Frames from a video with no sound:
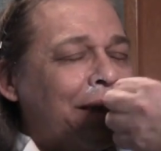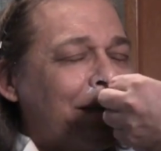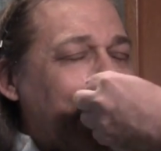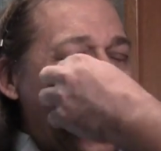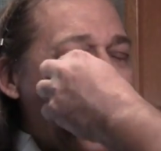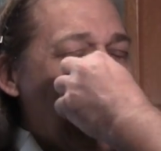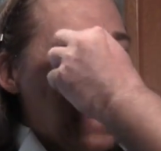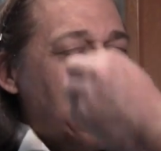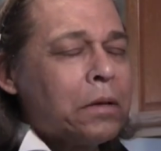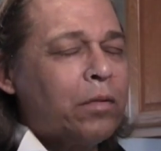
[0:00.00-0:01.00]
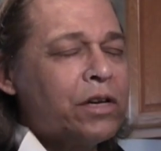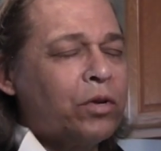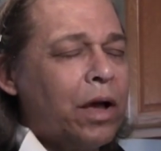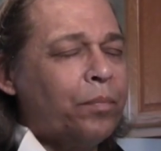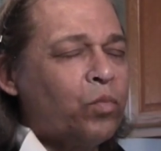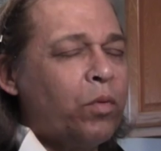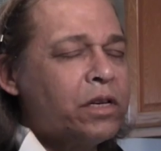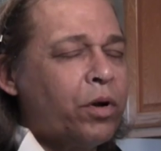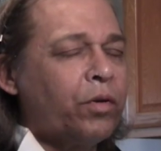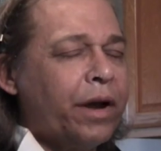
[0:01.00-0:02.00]
Yeah, to the nose and chin,
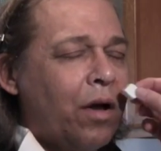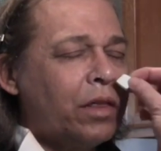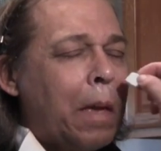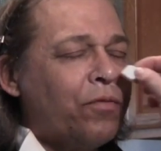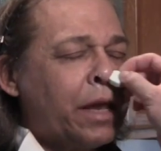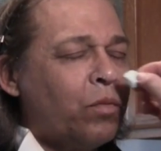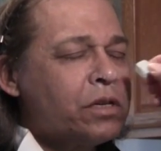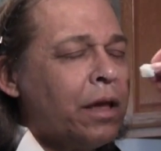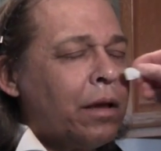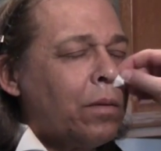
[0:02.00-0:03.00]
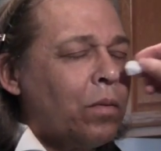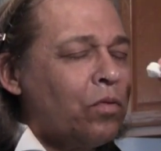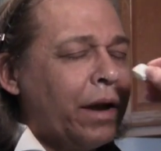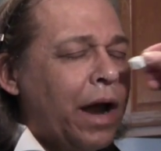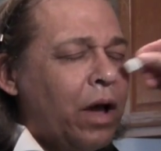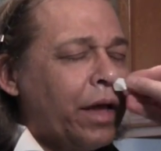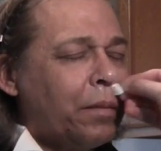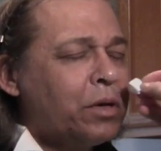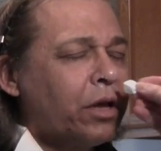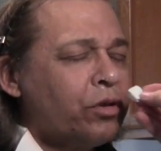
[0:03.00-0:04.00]
Prozaid. But I use an
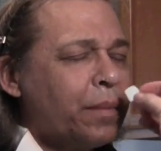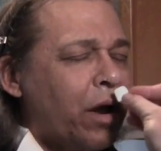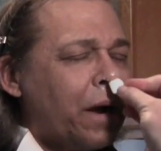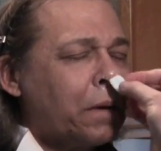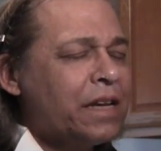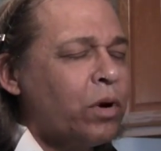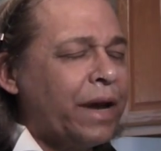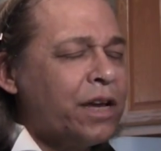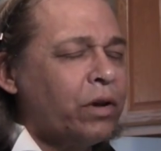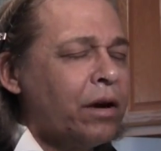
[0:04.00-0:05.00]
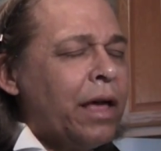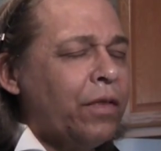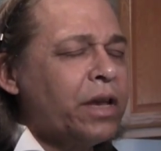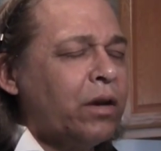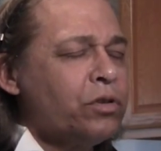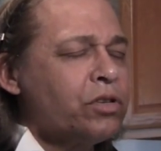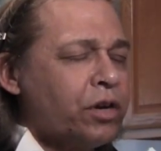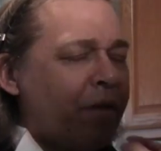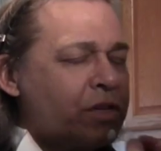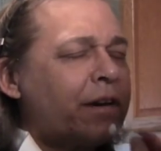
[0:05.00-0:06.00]
astringent or 99% alcohol
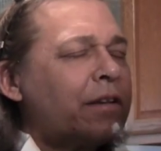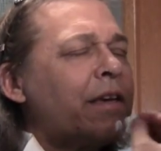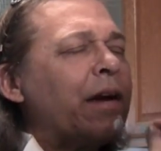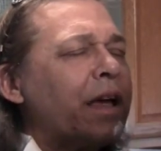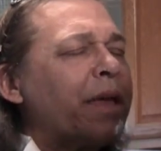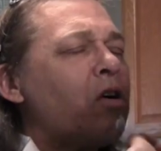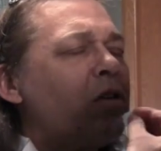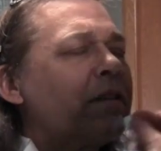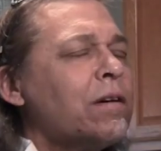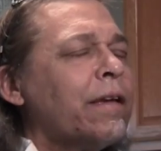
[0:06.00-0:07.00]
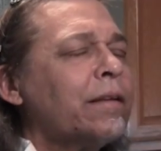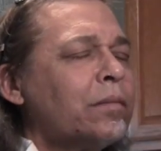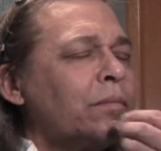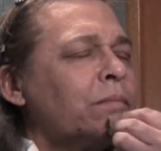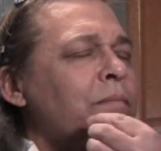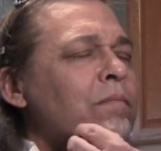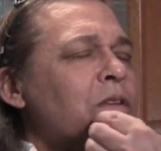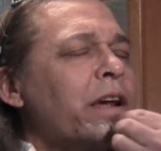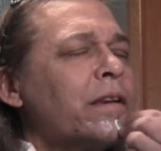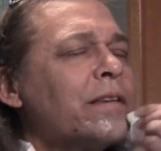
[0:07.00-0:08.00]
for cleaning the face. For cleaning,
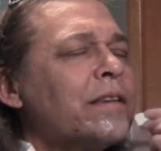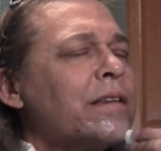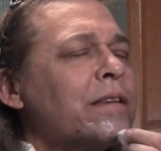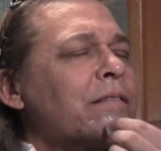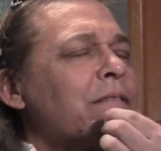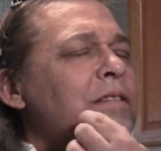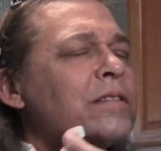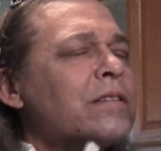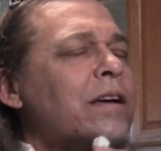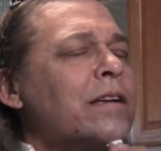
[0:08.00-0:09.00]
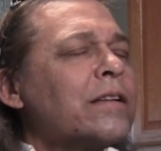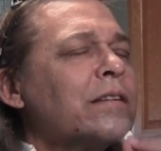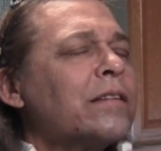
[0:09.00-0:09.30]
and you're removing the oils,